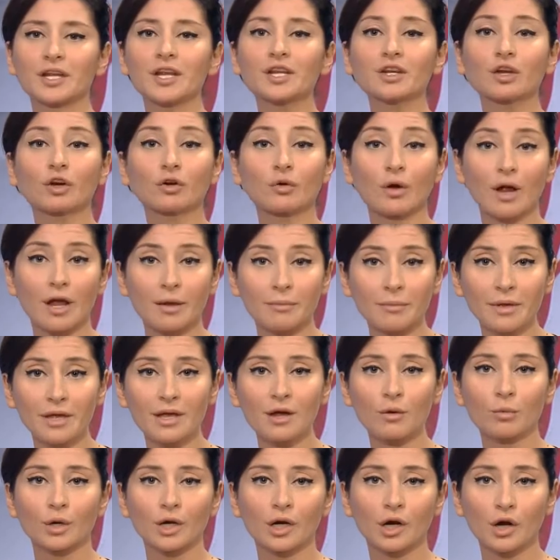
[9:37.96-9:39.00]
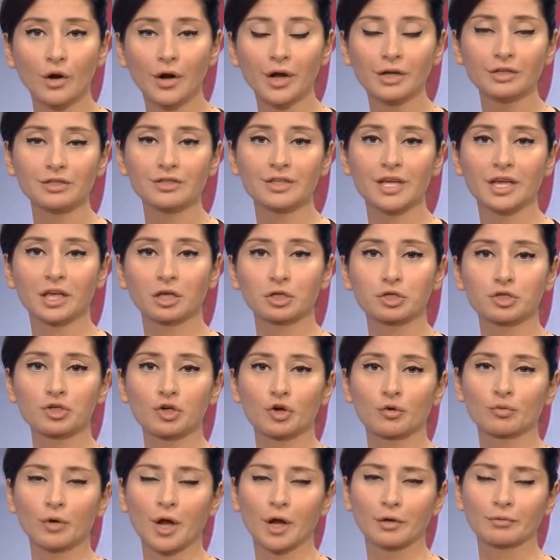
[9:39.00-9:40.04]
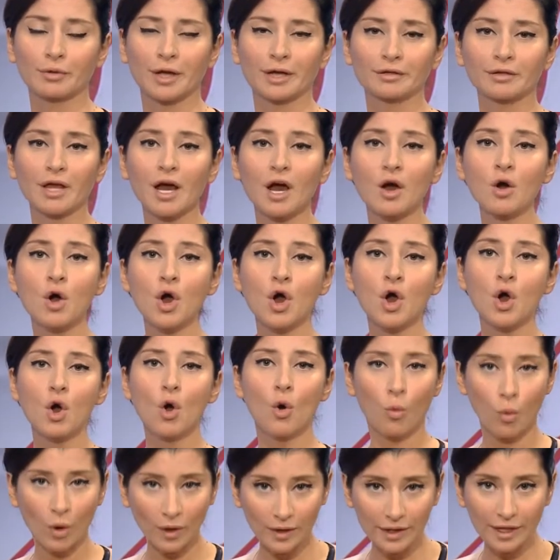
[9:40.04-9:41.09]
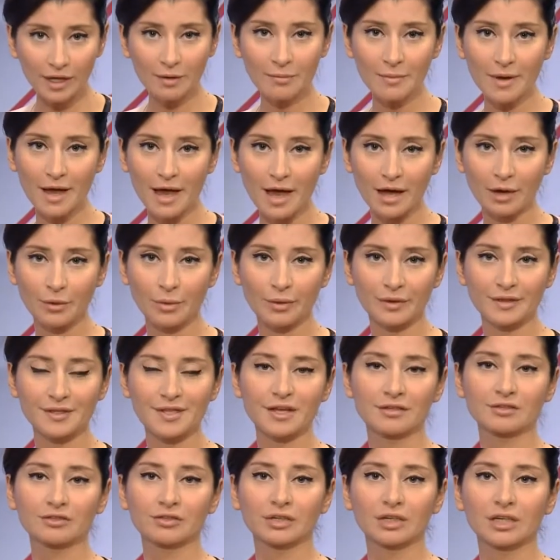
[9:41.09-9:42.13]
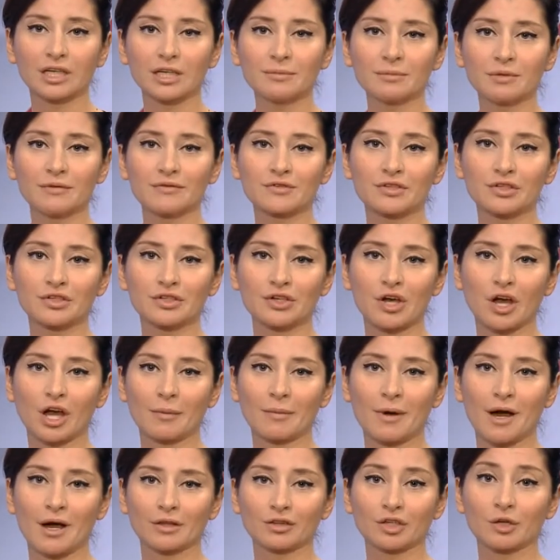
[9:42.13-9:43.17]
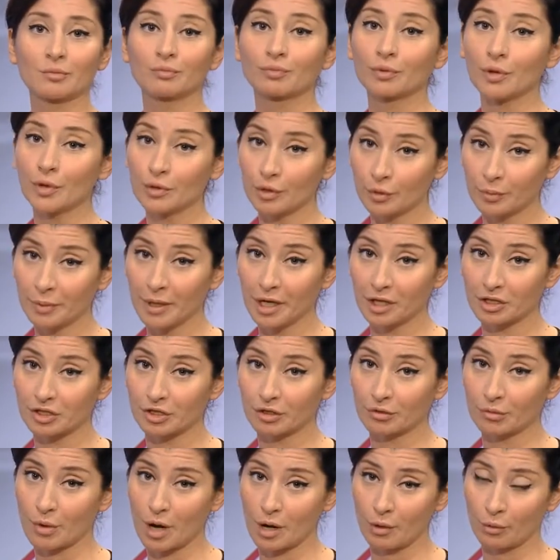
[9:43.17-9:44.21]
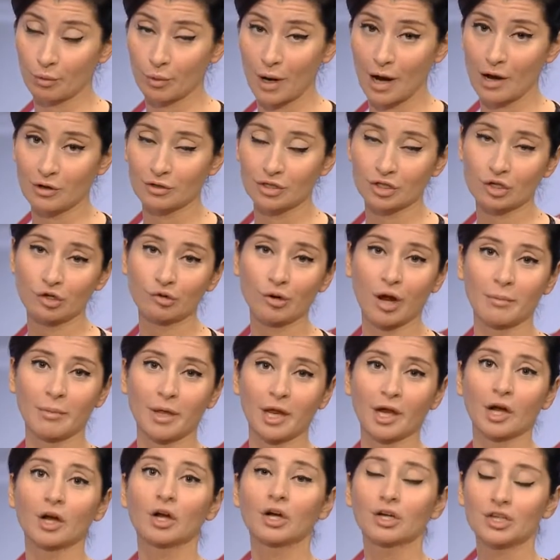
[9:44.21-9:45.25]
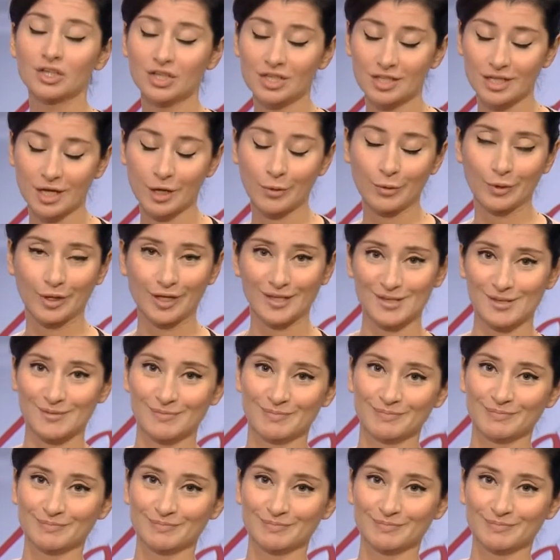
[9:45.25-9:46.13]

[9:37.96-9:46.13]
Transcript: in Crimea. We're going to take a short break right now. We'll come back with Andrey Klimov to talk about the broader picture around Crimea. Stay with us.